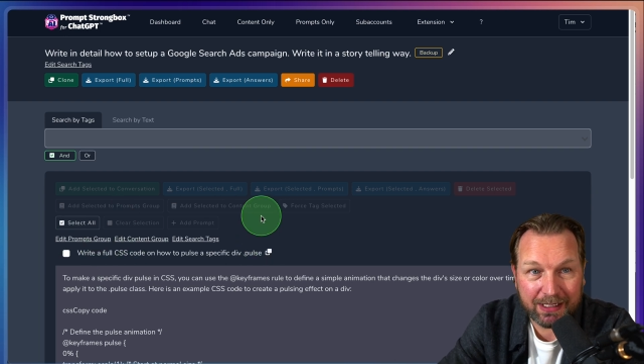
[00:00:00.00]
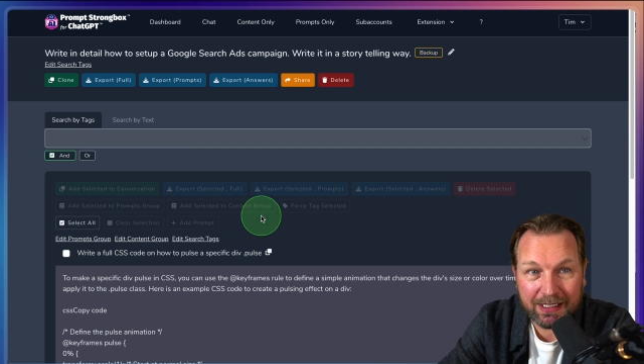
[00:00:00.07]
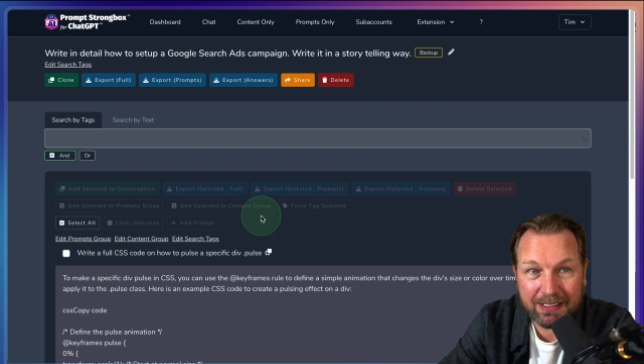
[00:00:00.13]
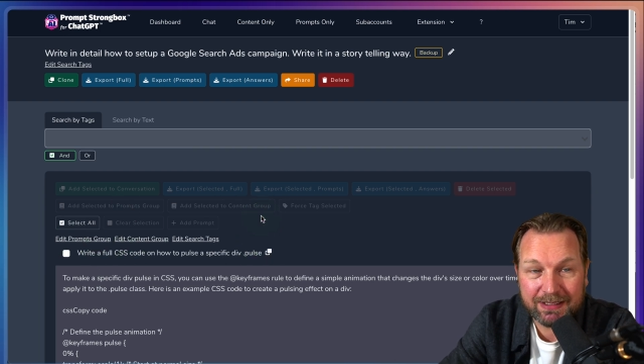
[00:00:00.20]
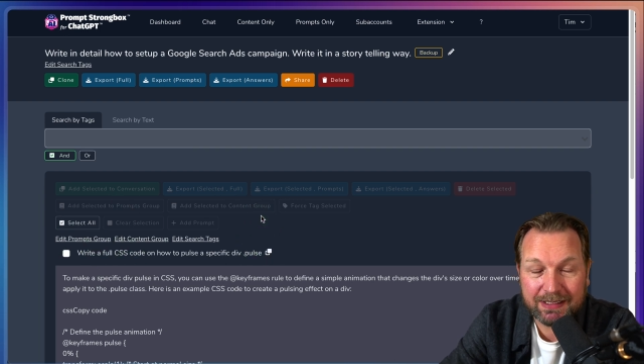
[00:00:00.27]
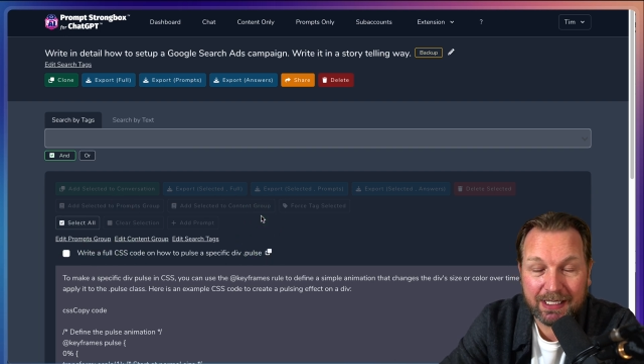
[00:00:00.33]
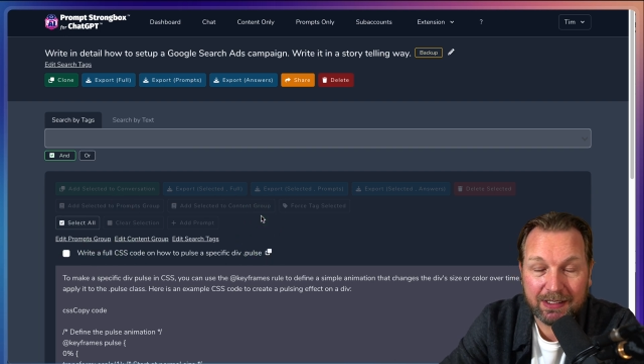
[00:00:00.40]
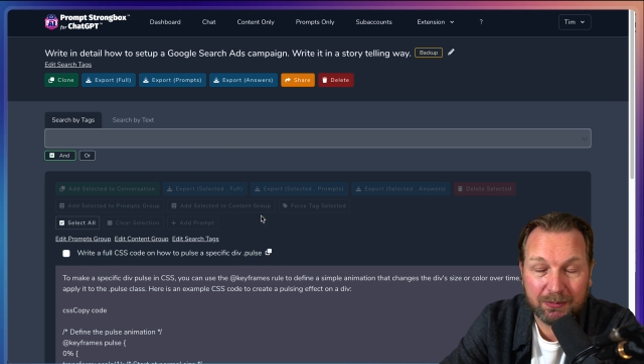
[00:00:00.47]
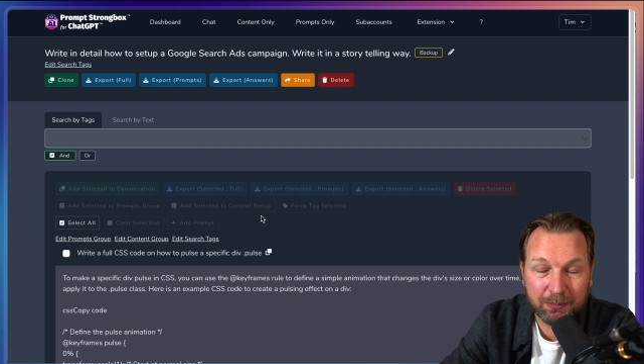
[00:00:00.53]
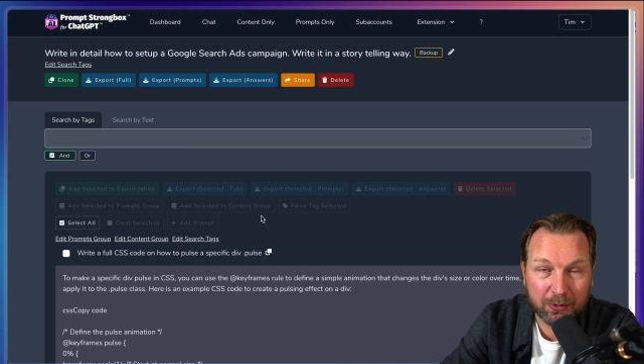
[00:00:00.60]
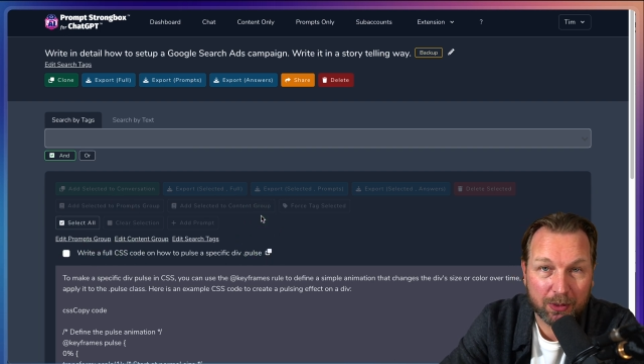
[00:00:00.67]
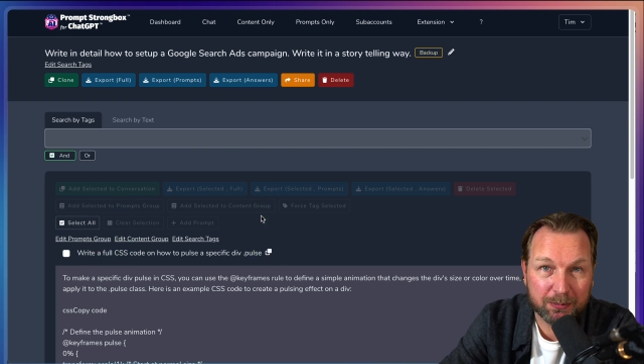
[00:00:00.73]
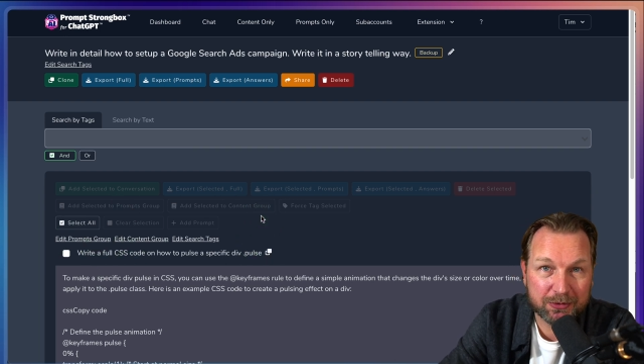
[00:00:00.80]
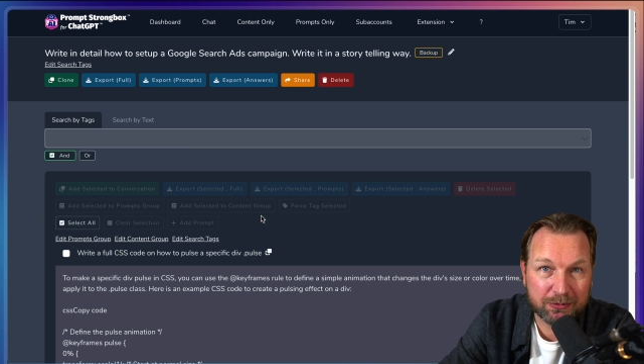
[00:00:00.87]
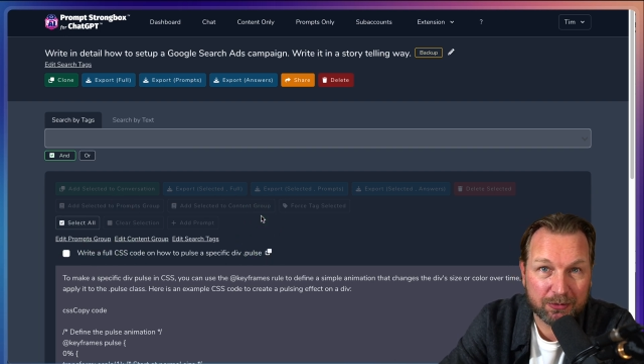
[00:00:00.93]
inside of
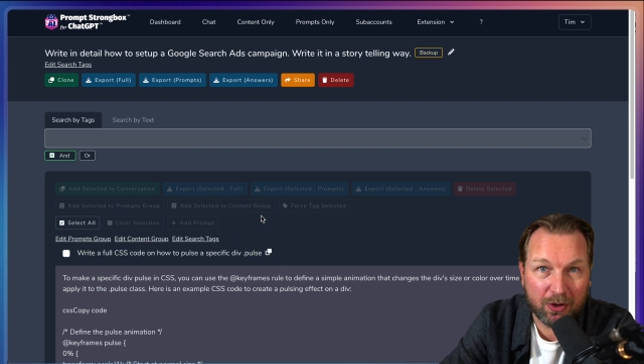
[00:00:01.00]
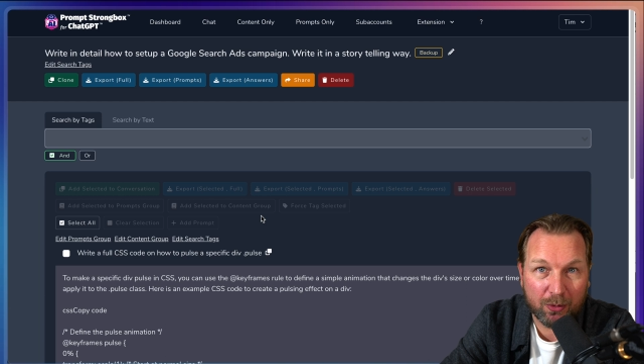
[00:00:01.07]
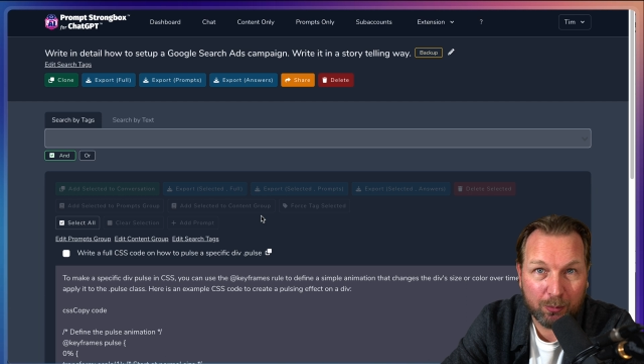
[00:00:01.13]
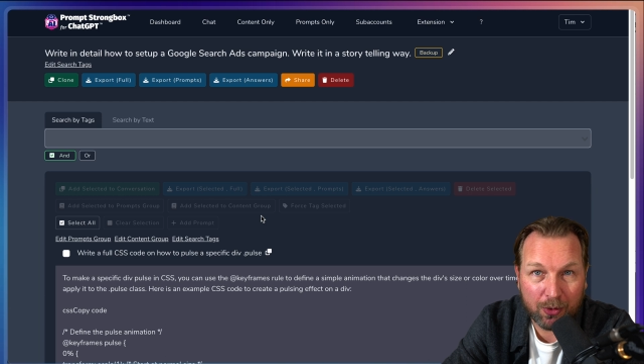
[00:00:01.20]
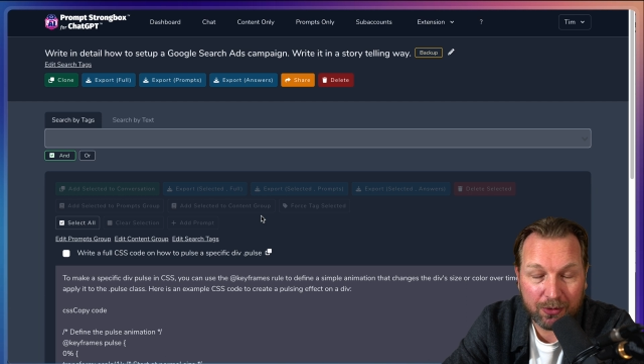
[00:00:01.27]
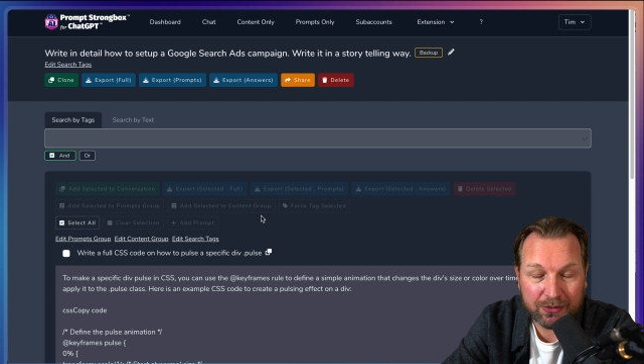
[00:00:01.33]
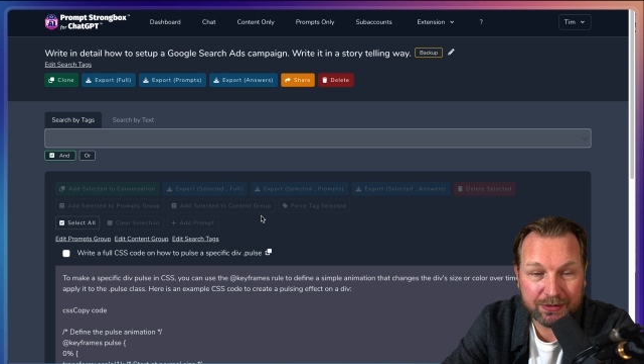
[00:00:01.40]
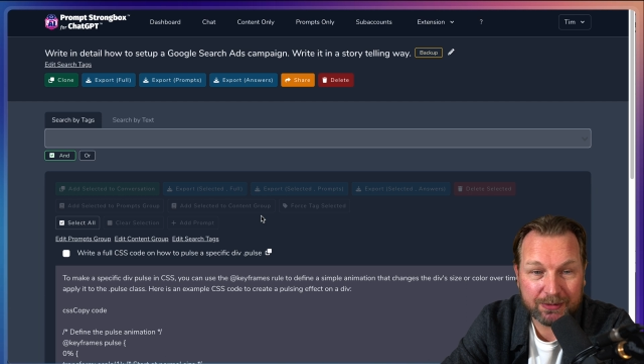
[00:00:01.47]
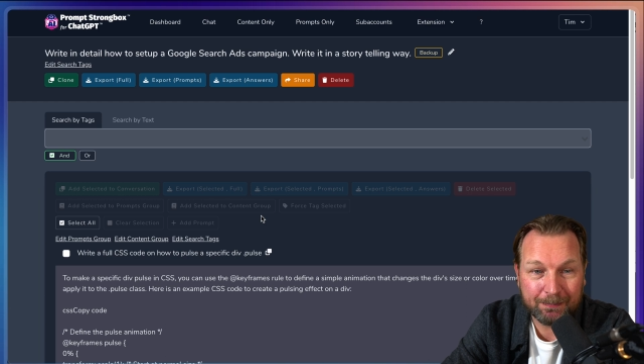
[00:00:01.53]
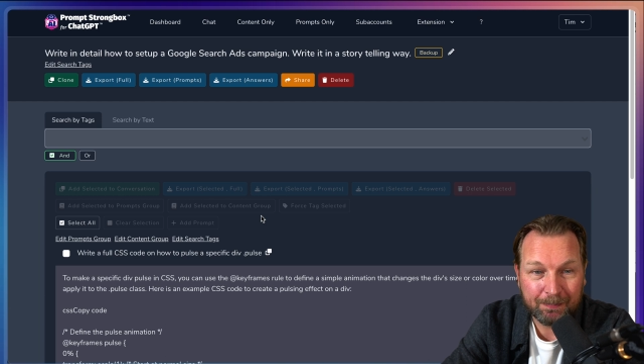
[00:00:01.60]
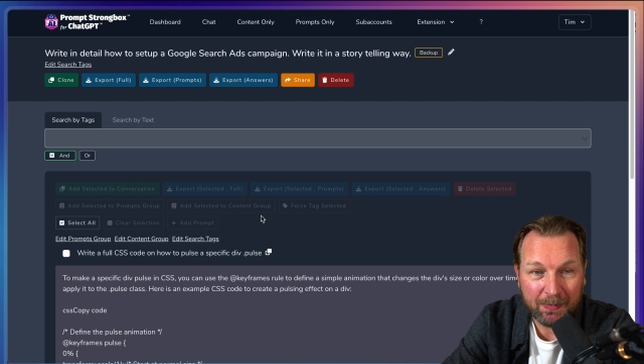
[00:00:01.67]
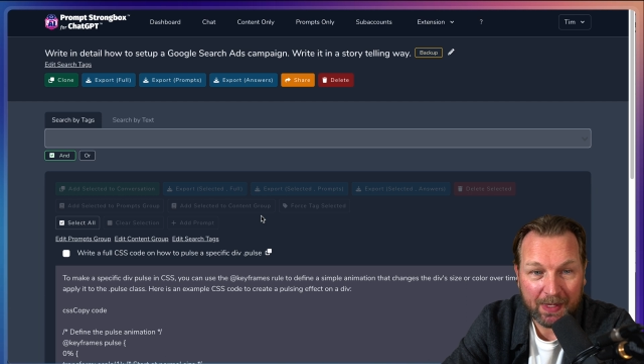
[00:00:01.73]
PromptStrongbox.